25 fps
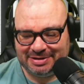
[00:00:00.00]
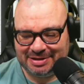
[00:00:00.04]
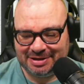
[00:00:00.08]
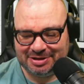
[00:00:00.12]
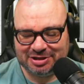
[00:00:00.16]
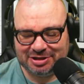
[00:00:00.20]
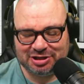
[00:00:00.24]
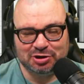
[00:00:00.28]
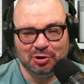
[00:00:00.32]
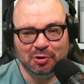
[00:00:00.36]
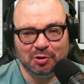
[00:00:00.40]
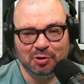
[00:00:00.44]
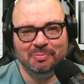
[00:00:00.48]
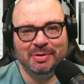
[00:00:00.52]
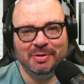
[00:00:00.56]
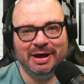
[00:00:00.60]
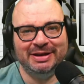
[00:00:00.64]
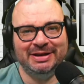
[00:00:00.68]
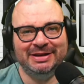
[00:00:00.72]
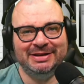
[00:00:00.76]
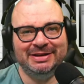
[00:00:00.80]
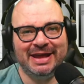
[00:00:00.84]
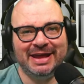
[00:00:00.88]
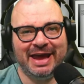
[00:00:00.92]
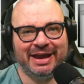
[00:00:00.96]
There's so
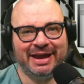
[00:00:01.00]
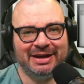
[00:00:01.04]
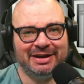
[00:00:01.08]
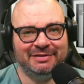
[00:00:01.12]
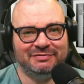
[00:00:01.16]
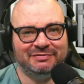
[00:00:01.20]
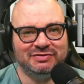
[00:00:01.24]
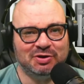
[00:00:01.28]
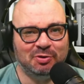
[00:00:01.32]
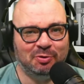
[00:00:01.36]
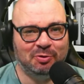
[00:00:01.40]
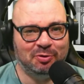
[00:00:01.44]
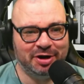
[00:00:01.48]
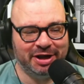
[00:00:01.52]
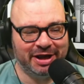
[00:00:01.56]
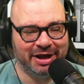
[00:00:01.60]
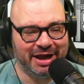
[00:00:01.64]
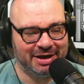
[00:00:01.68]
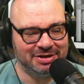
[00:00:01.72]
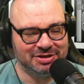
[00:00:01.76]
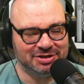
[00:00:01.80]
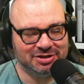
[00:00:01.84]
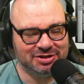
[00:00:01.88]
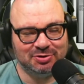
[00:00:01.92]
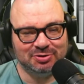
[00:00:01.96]
many negatives going
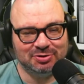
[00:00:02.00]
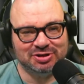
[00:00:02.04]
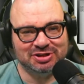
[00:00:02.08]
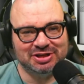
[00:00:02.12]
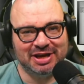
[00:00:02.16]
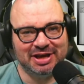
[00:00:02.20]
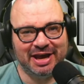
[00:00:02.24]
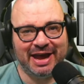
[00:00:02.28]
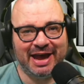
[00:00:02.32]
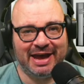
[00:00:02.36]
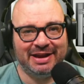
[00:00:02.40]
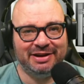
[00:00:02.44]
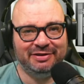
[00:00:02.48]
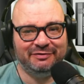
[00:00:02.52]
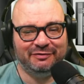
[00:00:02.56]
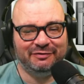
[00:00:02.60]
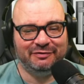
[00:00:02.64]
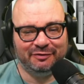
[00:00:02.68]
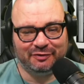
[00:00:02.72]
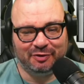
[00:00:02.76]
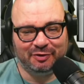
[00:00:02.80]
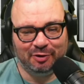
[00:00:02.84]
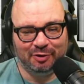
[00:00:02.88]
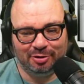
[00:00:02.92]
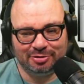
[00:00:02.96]
against us ahead
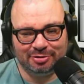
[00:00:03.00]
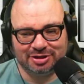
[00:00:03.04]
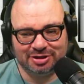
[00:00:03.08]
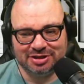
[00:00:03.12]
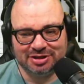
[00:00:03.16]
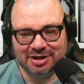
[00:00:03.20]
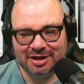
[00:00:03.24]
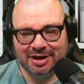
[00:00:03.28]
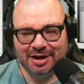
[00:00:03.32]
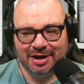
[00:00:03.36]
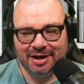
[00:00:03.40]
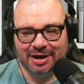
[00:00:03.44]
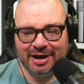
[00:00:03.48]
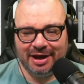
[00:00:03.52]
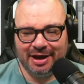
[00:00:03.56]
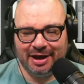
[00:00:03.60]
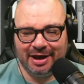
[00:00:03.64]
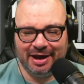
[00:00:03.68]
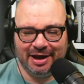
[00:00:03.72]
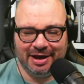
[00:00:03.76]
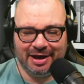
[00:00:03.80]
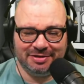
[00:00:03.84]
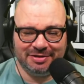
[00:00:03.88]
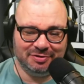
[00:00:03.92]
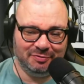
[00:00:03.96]
of course,
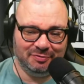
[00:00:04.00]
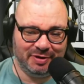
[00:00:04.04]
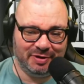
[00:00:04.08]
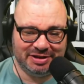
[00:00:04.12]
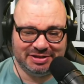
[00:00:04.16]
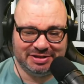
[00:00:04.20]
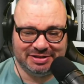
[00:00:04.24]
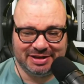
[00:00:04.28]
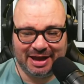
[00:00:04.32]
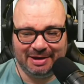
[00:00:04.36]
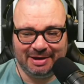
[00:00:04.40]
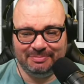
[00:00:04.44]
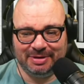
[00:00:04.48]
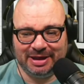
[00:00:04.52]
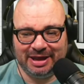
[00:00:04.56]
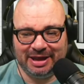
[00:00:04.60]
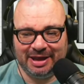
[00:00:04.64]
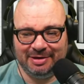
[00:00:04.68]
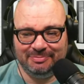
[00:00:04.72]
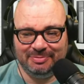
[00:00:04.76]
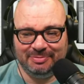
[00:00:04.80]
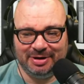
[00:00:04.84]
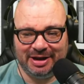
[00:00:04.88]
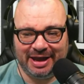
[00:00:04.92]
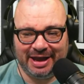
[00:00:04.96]
the West Ham
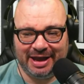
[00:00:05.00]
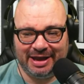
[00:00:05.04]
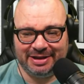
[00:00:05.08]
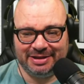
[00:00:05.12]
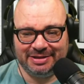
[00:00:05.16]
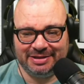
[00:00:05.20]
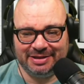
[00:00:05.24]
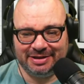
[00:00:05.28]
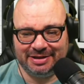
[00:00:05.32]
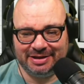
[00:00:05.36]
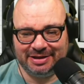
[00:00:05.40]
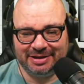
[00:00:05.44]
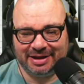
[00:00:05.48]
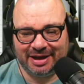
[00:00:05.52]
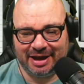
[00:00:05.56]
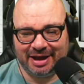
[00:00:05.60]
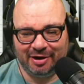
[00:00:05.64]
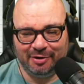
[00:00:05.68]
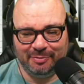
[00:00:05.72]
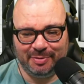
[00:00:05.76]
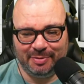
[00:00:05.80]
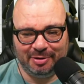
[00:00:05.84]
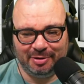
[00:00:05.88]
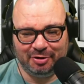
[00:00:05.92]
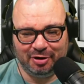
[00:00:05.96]
game and ahead of the
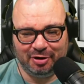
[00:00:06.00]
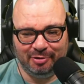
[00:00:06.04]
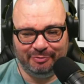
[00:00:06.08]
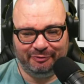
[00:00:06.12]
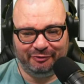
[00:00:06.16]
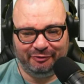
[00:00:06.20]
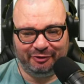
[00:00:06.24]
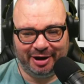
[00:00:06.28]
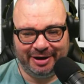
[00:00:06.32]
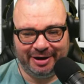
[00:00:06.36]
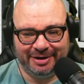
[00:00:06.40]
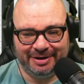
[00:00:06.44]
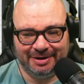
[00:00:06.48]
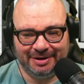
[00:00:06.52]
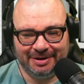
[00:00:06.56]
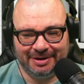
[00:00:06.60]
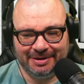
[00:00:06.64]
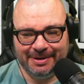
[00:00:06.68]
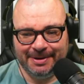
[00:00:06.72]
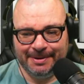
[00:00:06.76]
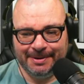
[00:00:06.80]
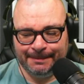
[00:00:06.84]
Carabao Cup final.